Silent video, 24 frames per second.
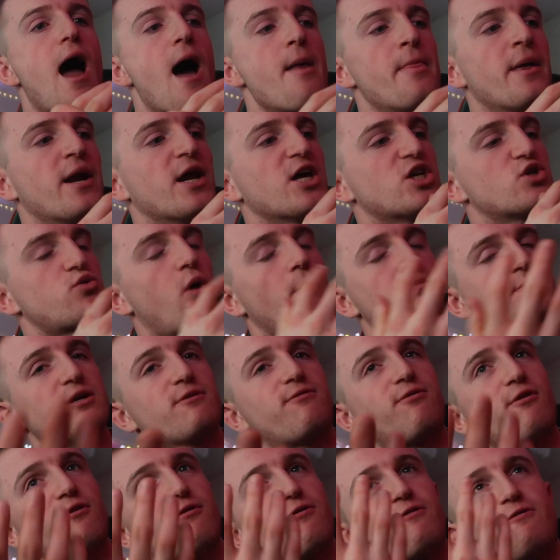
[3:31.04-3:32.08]
And then I swapped
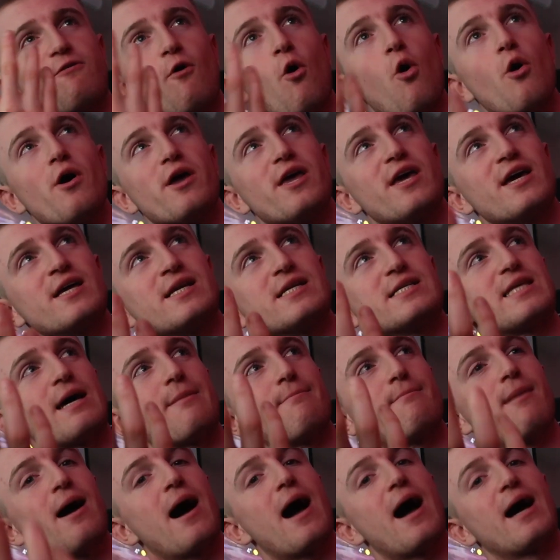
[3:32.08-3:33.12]
it for a 40-inch
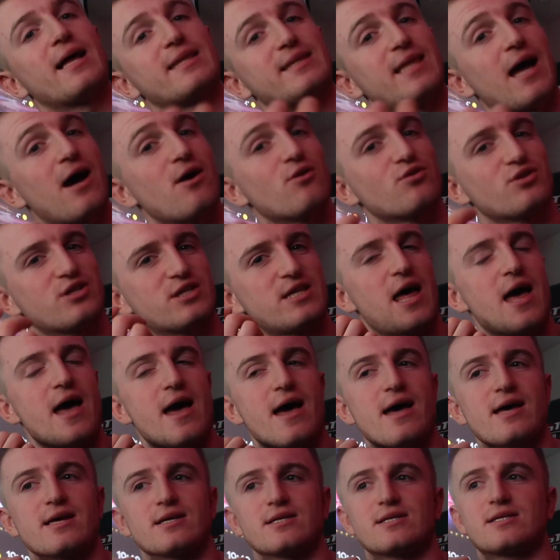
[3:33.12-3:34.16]
that Matt had
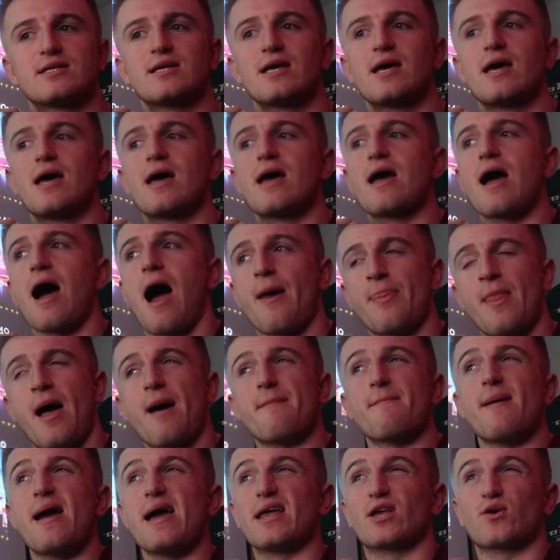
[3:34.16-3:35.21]
downstairs, and
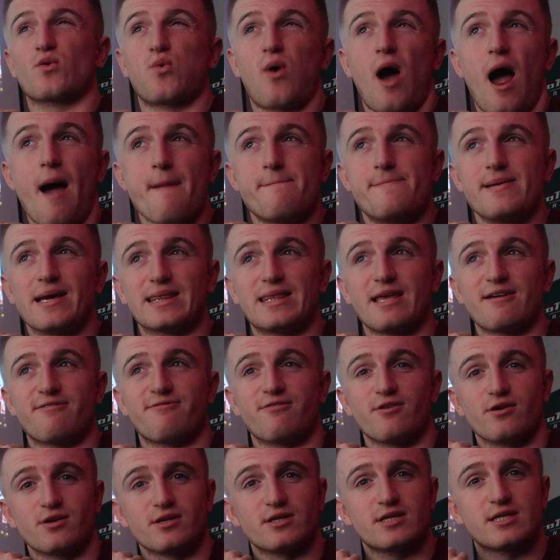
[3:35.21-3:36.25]
that made quite a big
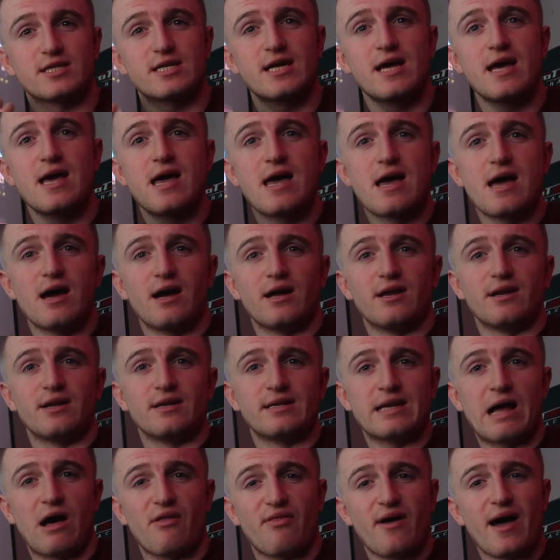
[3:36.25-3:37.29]
difference.
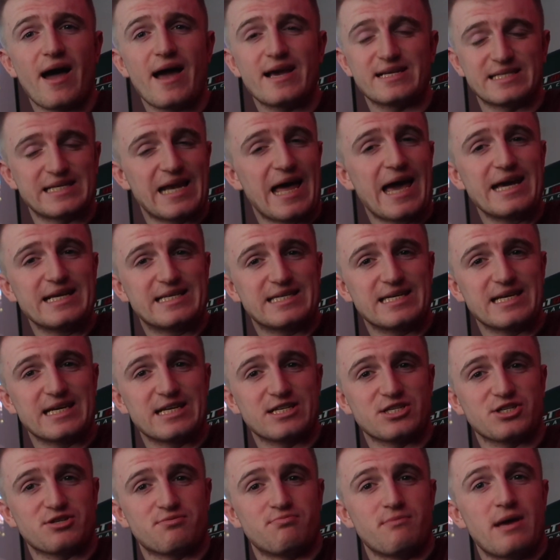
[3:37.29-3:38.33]
Now, that is an
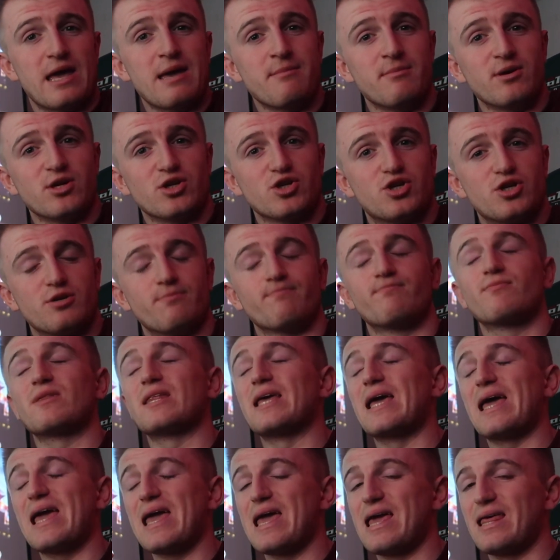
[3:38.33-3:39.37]
80-inch image.
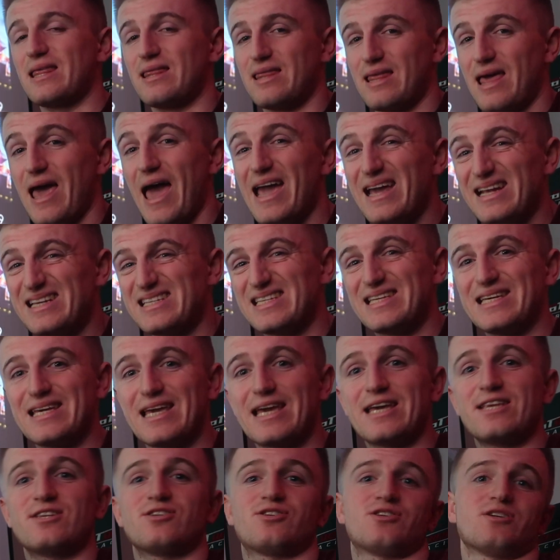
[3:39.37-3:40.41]

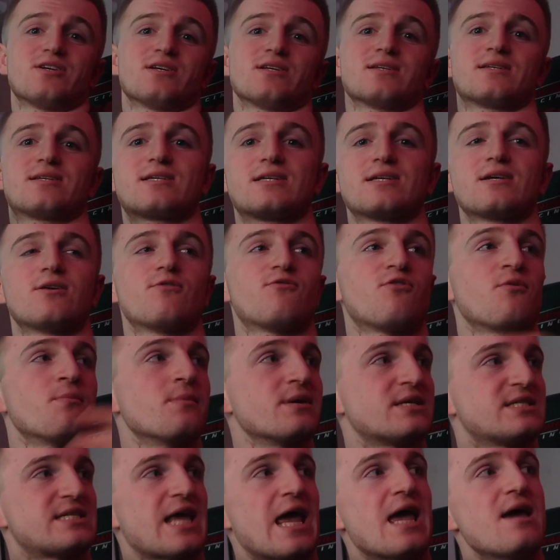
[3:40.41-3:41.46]
80 inches from
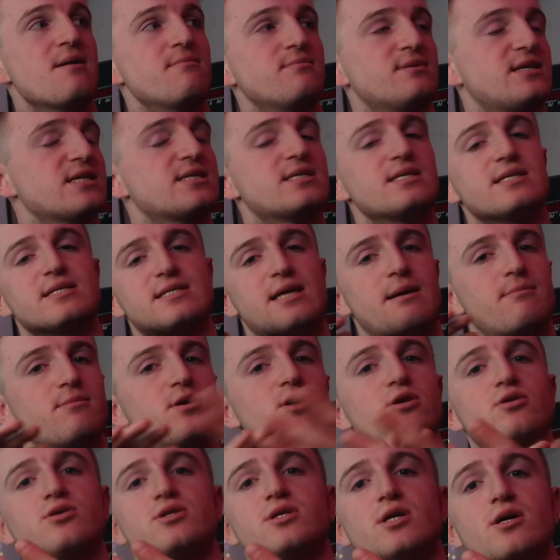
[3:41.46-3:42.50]
the same distance I'm
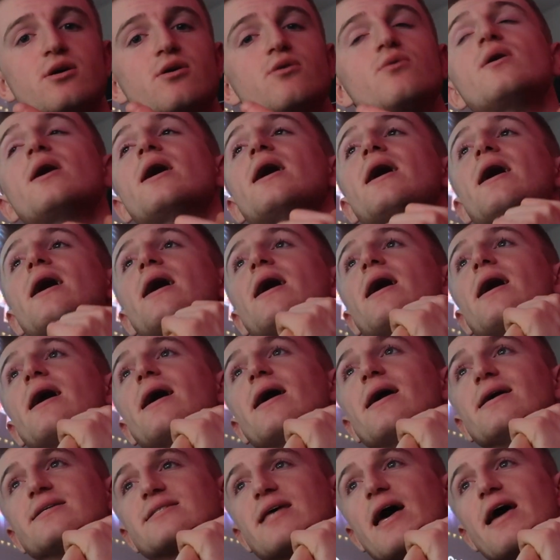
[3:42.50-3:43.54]
used to
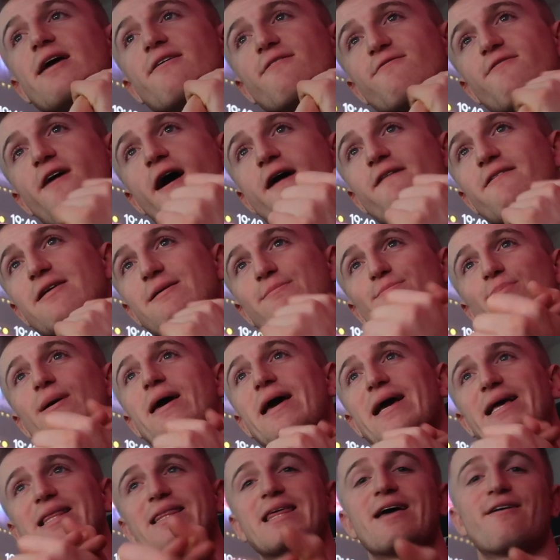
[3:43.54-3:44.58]
is a very
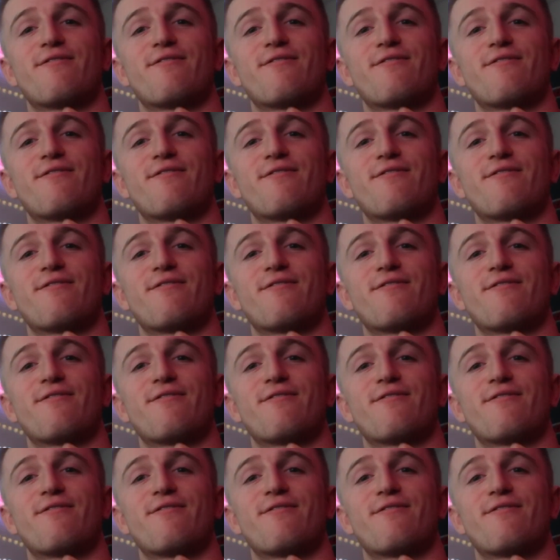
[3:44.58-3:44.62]
big